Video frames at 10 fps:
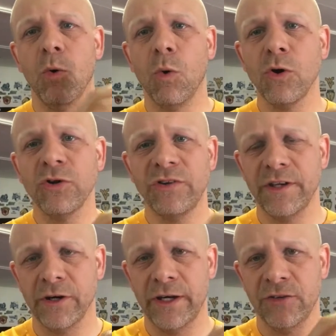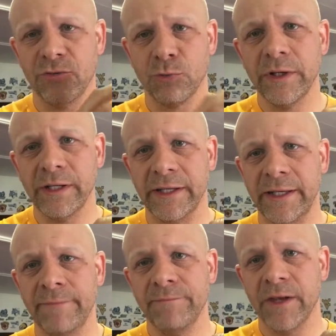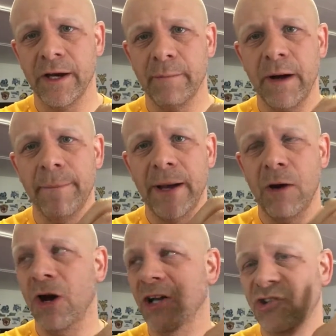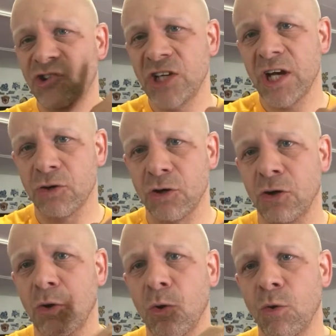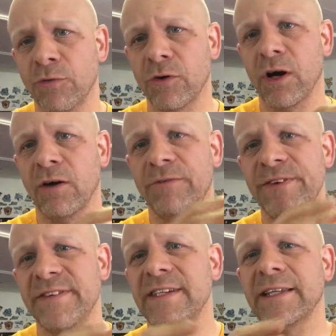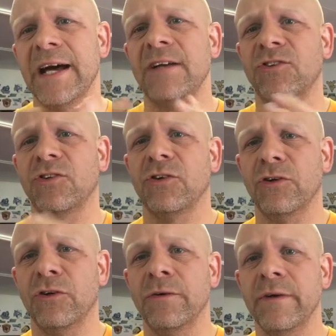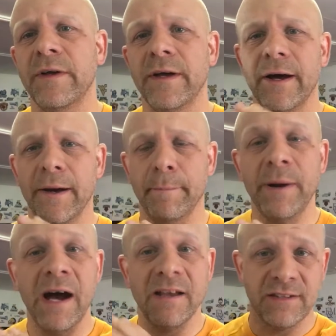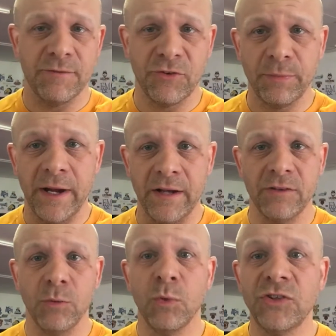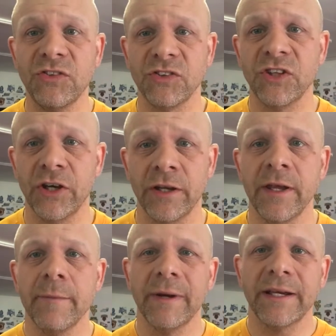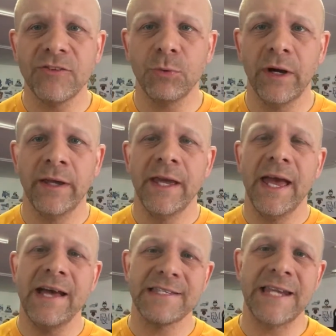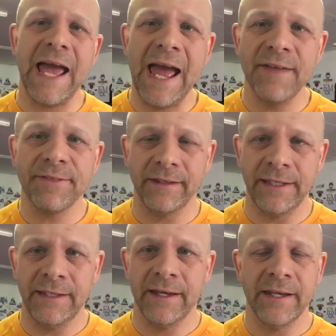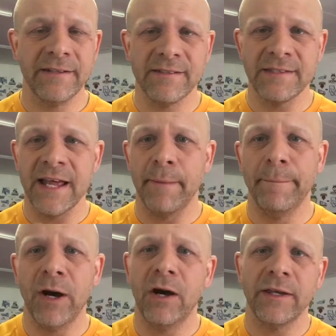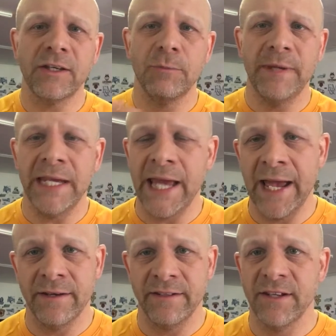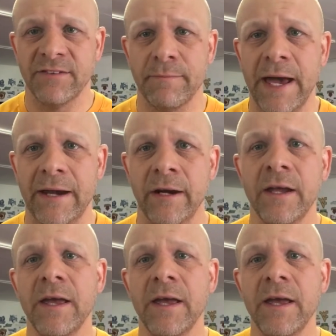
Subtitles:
Orange Theory is really about a general, overall physiological positive response, which is good. But guess what? As an athlete, and this is not a but, it could be an and, it doesn't matter.